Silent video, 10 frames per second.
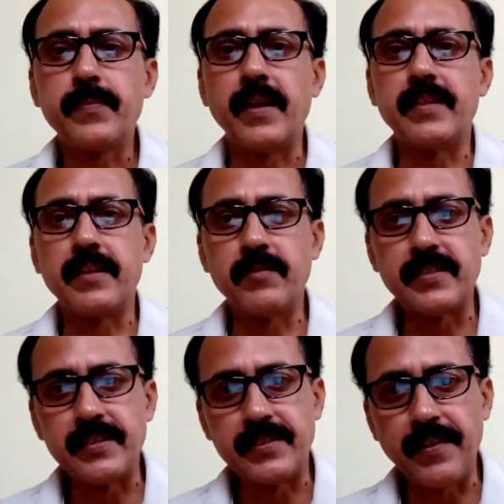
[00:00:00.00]
and there was
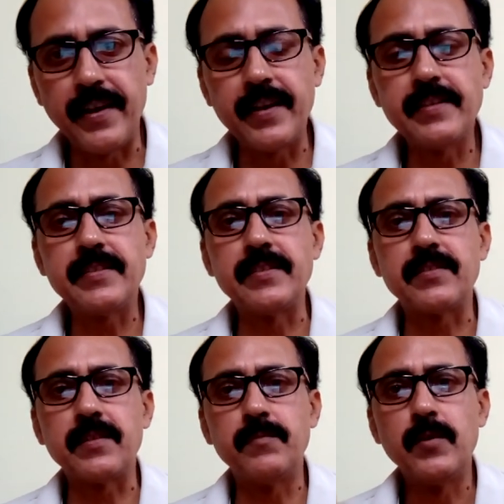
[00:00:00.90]
a drainage
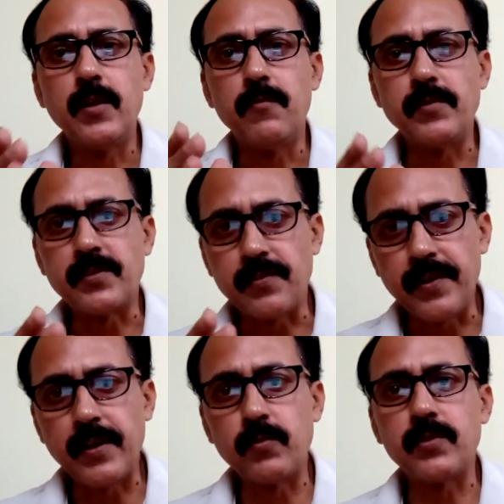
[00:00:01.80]
system which
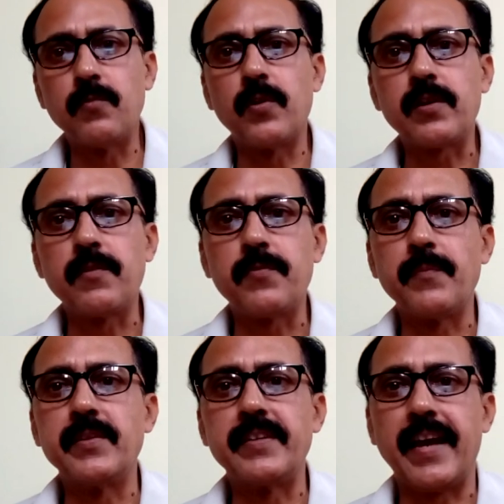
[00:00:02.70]
drain out the water
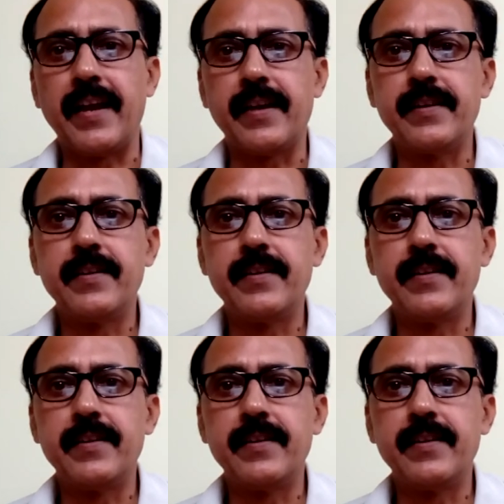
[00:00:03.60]
from the tank.